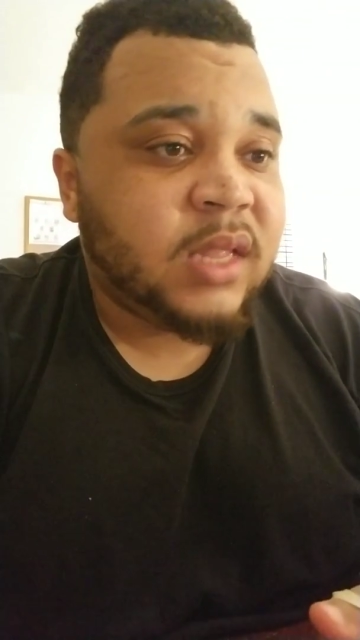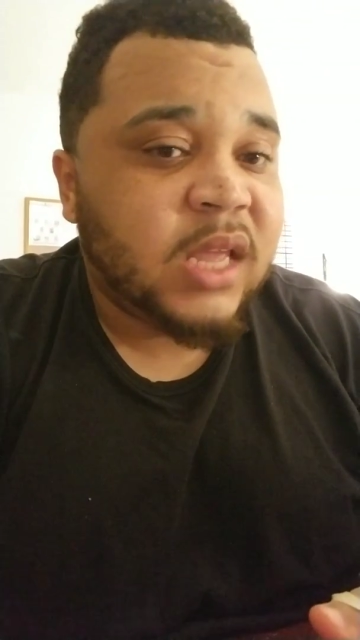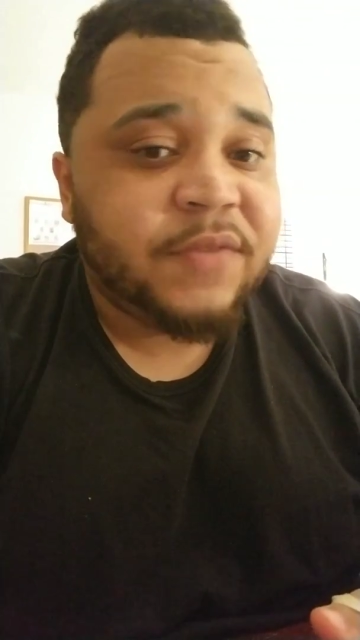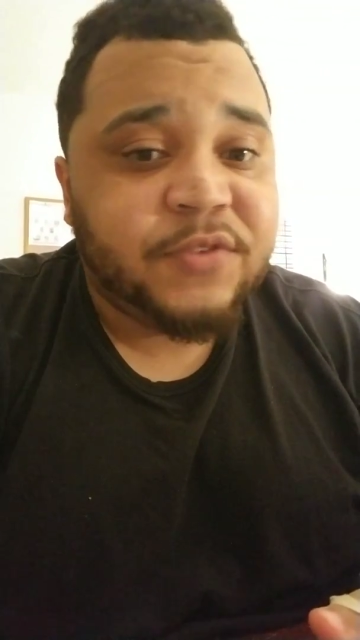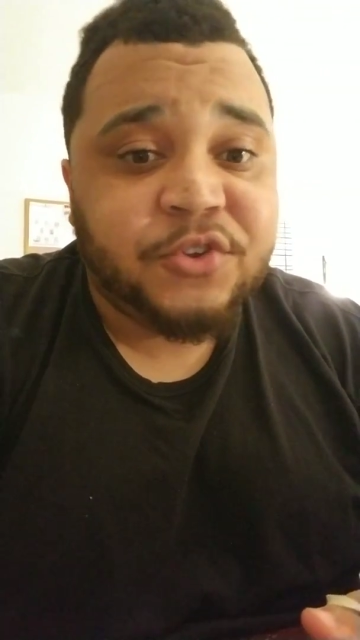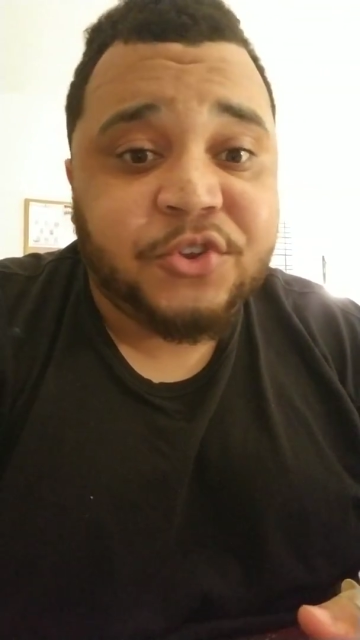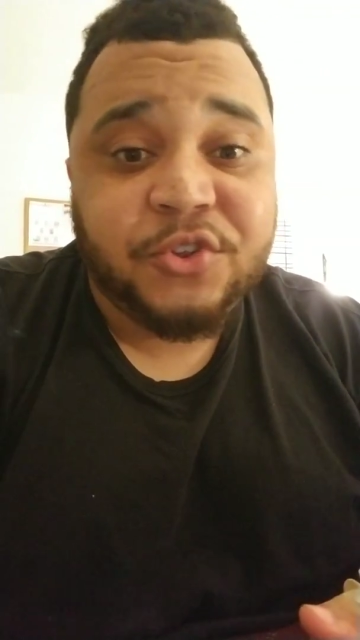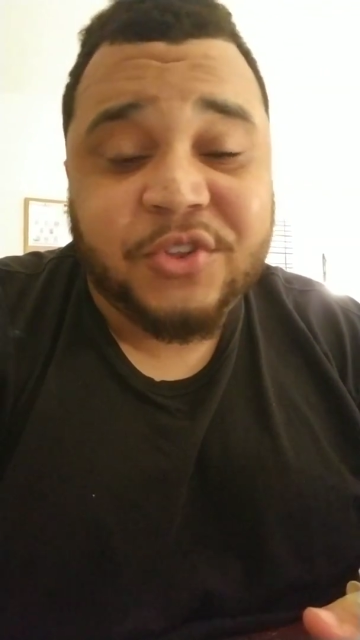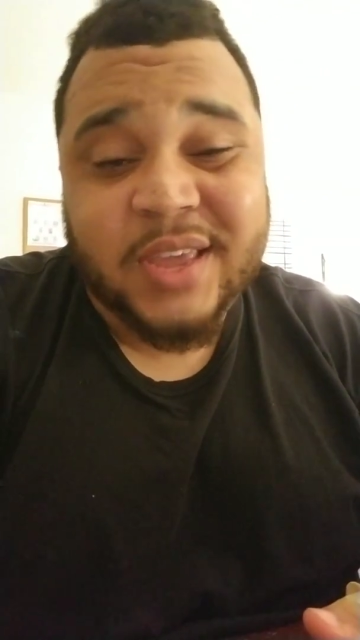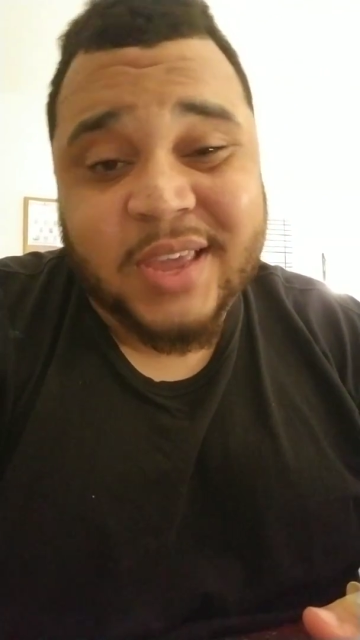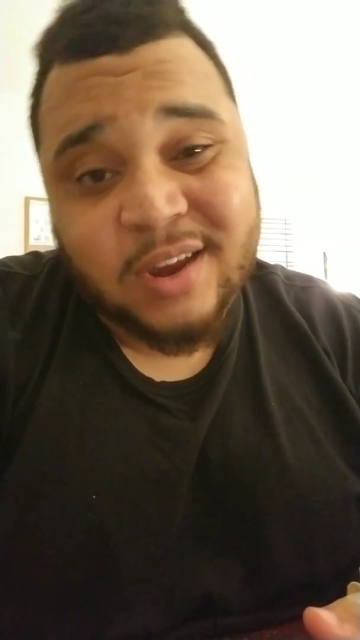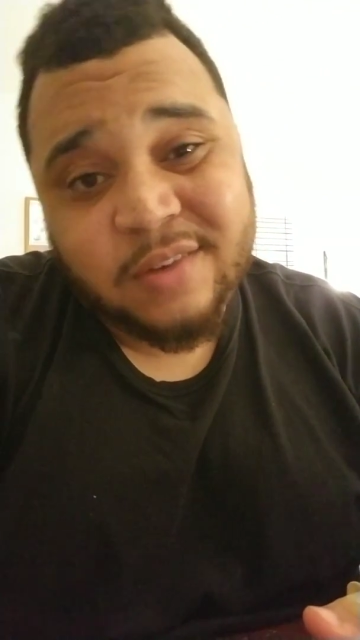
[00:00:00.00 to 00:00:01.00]
If you choose to
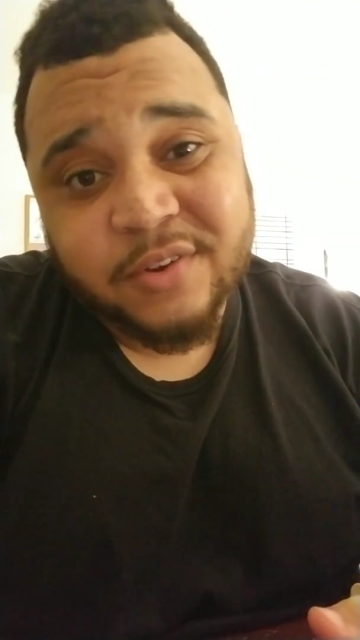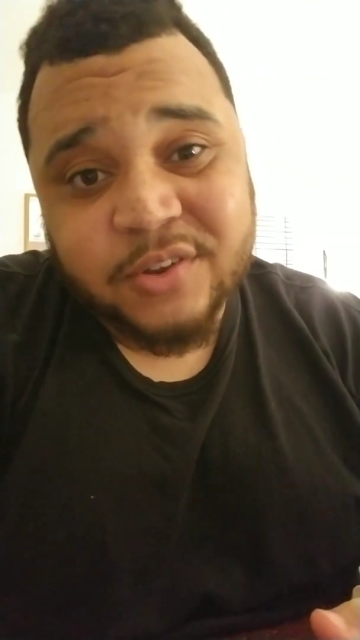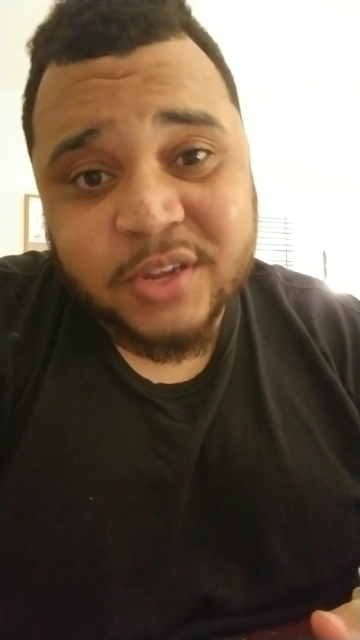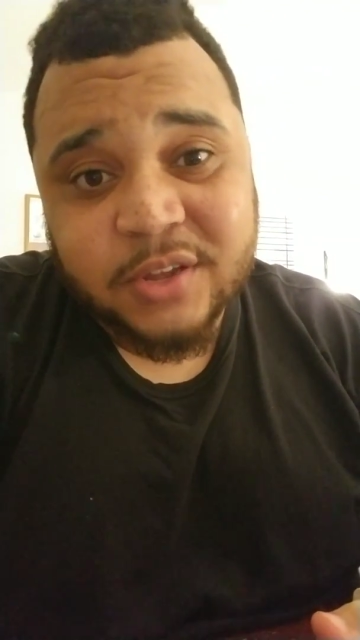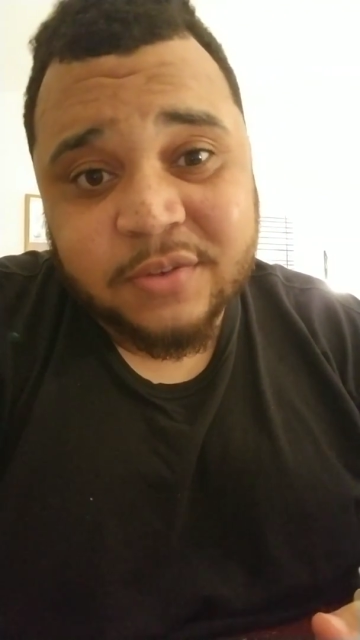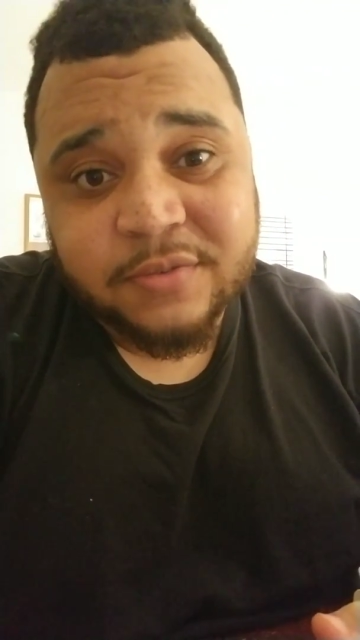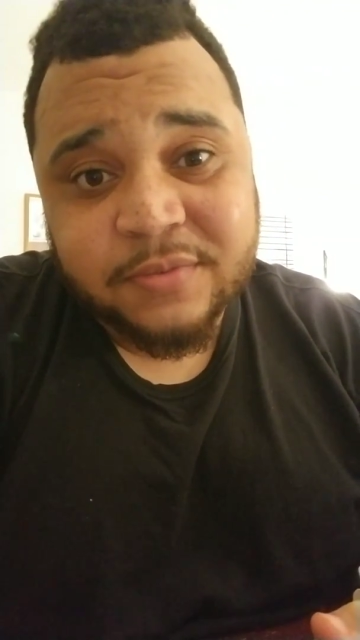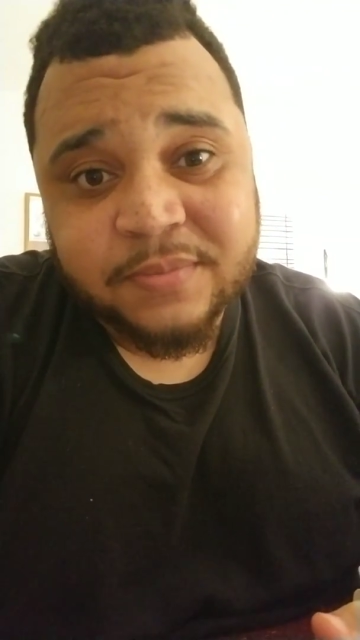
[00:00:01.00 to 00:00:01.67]
take care of yourself